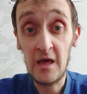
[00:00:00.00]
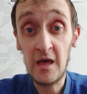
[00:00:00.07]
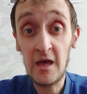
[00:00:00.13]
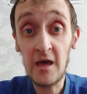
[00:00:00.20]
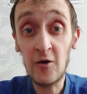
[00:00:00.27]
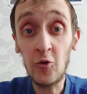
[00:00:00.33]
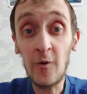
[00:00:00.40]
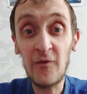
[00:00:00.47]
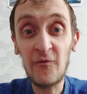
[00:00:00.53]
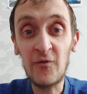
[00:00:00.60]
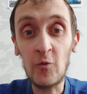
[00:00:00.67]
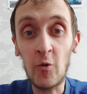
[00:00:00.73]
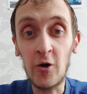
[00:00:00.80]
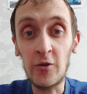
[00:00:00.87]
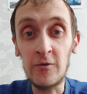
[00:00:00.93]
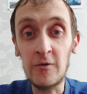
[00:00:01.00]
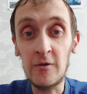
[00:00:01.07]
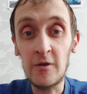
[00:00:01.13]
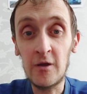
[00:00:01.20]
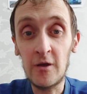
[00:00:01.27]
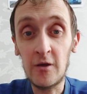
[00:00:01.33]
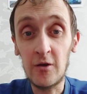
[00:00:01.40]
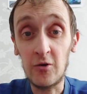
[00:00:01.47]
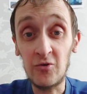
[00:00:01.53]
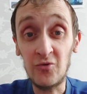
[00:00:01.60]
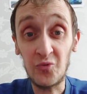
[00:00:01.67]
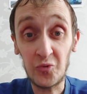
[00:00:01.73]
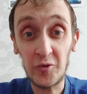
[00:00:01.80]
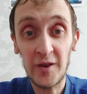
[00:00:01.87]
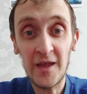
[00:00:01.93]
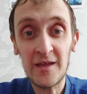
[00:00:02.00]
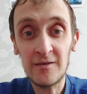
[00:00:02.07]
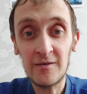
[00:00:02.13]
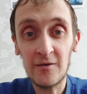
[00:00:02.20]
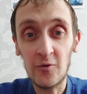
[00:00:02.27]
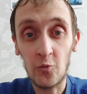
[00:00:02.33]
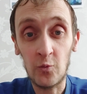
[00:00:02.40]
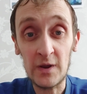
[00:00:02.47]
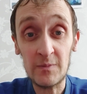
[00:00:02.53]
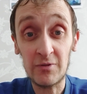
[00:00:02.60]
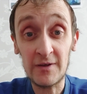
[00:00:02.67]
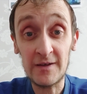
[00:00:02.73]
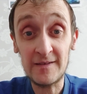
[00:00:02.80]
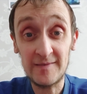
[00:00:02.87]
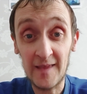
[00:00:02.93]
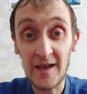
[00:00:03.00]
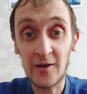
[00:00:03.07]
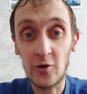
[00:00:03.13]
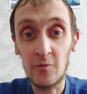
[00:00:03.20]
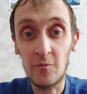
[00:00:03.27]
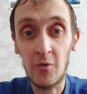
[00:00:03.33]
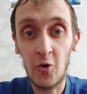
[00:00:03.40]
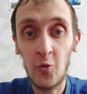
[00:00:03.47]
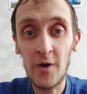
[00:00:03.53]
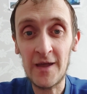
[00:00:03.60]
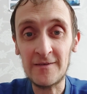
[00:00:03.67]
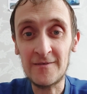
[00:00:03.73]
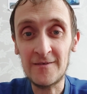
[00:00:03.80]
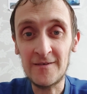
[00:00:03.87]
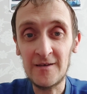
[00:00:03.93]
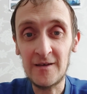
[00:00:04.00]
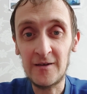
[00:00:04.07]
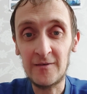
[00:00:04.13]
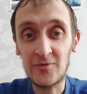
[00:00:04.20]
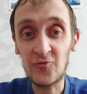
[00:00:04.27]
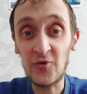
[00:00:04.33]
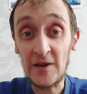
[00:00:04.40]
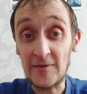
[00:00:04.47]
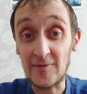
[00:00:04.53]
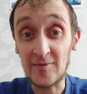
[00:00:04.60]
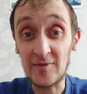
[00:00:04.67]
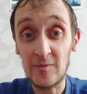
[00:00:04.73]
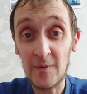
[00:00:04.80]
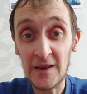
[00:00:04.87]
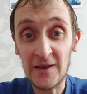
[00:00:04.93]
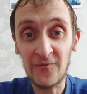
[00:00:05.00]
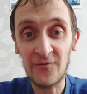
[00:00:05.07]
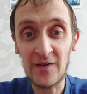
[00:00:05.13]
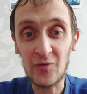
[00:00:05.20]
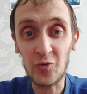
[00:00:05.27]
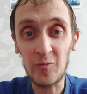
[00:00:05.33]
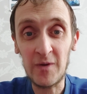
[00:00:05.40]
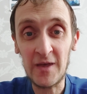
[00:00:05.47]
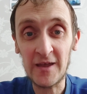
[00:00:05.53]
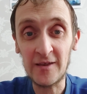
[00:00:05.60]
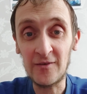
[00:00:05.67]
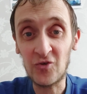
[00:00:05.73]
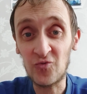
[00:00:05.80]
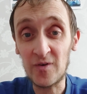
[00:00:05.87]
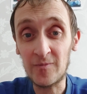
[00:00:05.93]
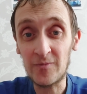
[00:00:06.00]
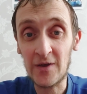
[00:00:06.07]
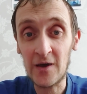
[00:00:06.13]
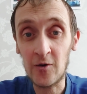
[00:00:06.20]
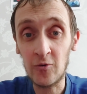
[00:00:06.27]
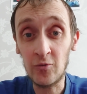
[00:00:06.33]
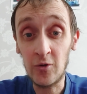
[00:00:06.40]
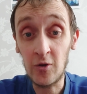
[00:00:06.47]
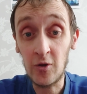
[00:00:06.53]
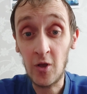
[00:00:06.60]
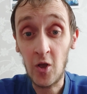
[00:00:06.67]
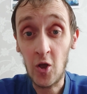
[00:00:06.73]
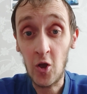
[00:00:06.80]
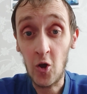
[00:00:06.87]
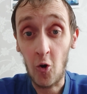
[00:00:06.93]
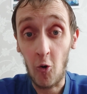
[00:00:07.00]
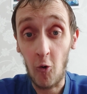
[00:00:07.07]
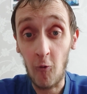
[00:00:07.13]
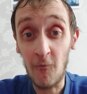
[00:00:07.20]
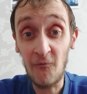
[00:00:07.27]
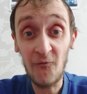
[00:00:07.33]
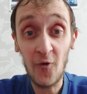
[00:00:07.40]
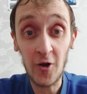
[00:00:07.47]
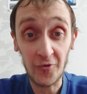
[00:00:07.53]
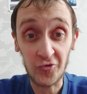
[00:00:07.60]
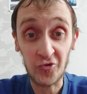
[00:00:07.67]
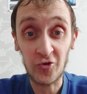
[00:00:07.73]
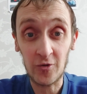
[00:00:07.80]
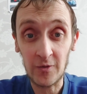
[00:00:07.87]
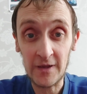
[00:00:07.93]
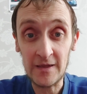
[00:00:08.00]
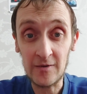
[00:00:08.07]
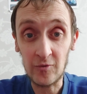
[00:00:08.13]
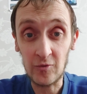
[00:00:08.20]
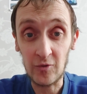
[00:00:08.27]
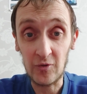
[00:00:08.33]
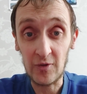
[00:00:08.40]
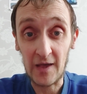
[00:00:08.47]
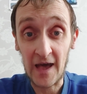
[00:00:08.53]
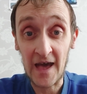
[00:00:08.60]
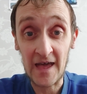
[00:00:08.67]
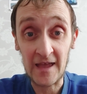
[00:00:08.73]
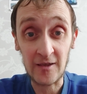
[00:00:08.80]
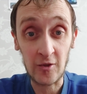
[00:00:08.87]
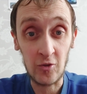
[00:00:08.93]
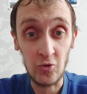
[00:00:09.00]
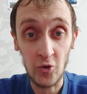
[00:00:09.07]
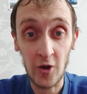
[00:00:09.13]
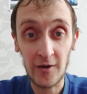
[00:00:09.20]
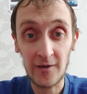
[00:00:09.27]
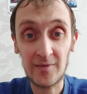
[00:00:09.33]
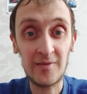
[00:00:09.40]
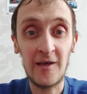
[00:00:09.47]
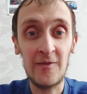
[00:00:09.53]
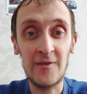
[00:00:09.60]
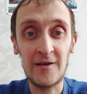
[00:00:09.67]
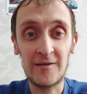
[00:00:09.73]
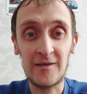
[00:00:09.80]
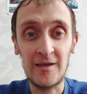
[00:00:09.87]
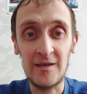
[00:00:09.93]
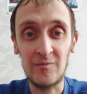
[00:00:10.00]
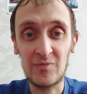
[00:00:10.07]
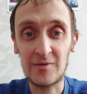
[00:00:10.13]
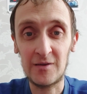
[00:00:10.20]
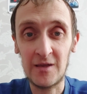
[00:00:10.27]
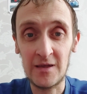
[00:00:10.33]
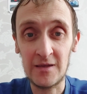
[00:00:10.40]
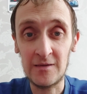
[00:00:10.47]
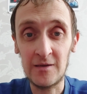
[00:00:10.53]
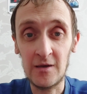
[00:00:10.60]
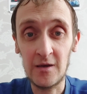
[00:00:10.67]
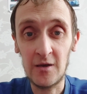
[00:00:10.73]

Hello everyone, and today we play Dagenham away. It's great to see many fans making the trip down. Unfortunately, I cannot attend that game today.